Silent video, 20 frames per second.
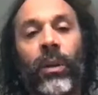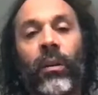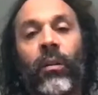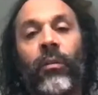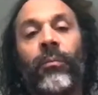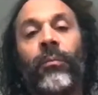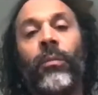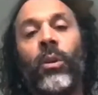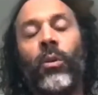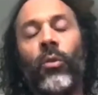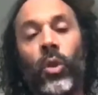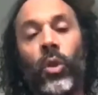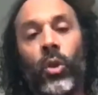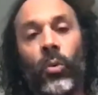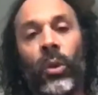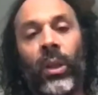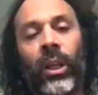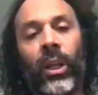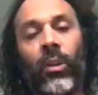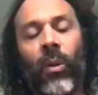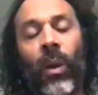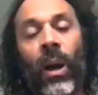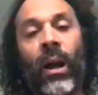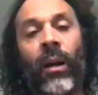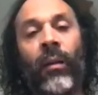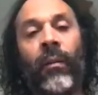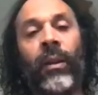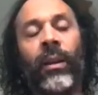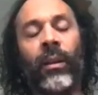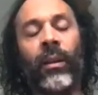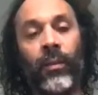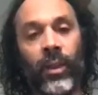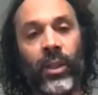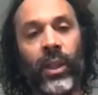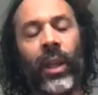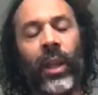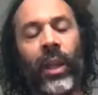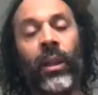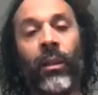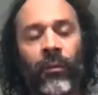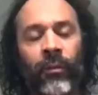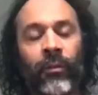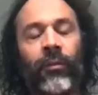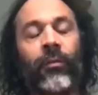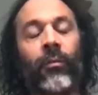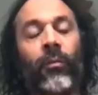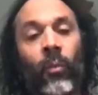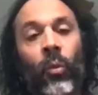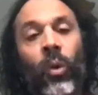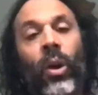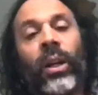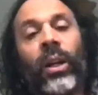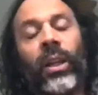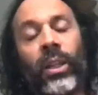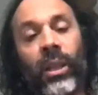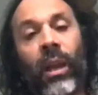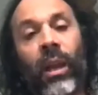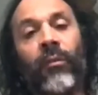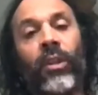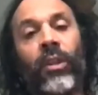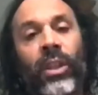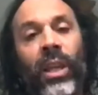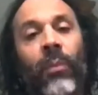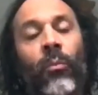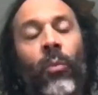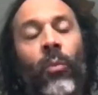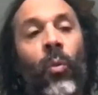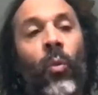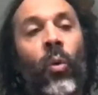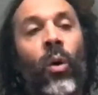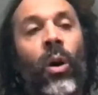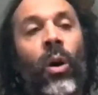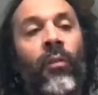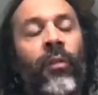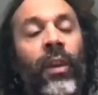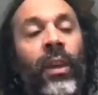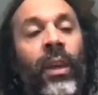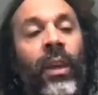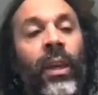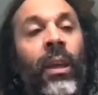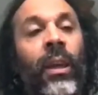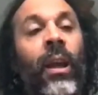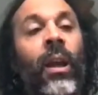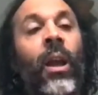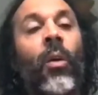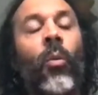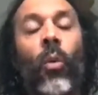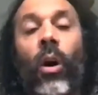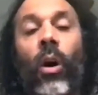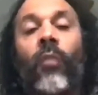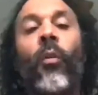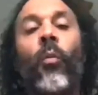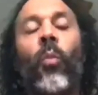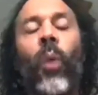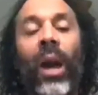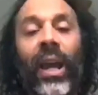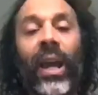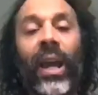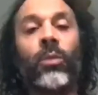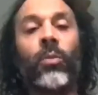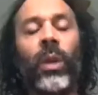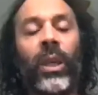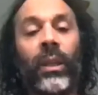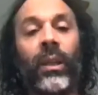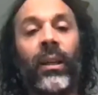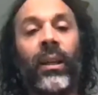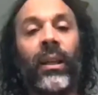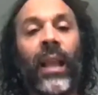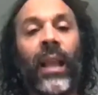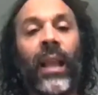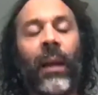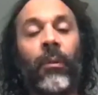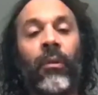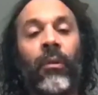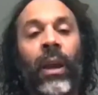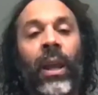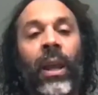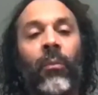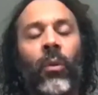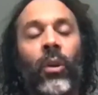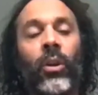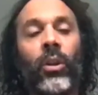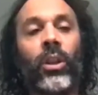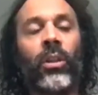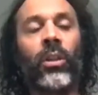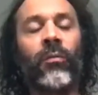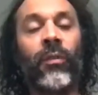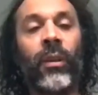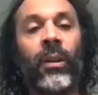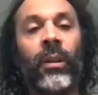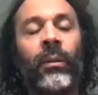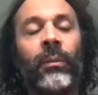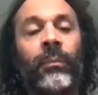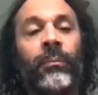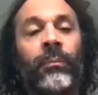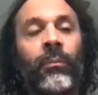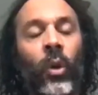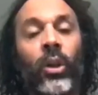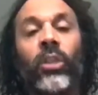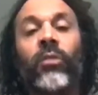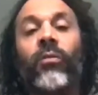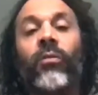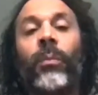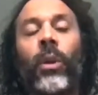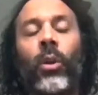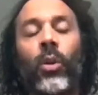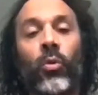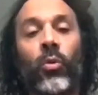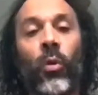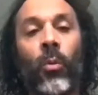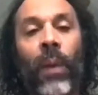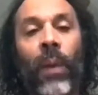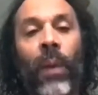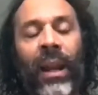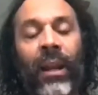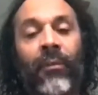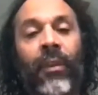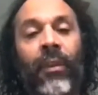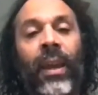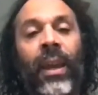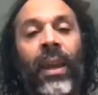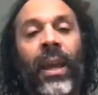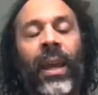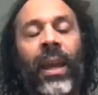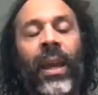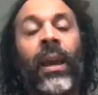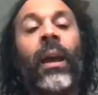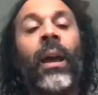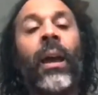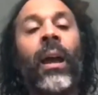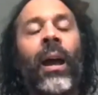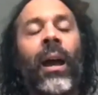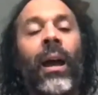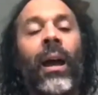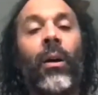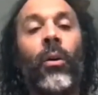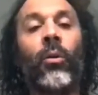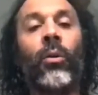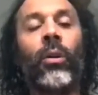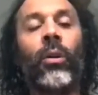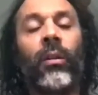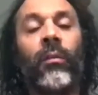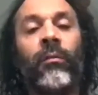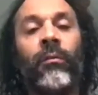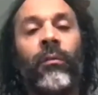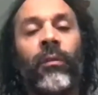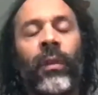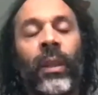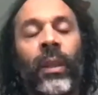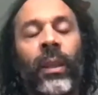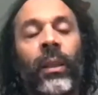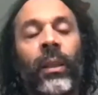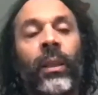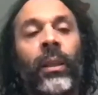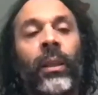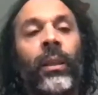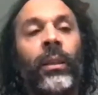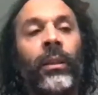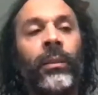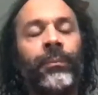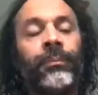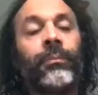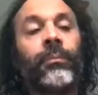of mutual inquiry, of working together and saying, well, what are the ways we can collaborate? What's the mutual benefit here? How can the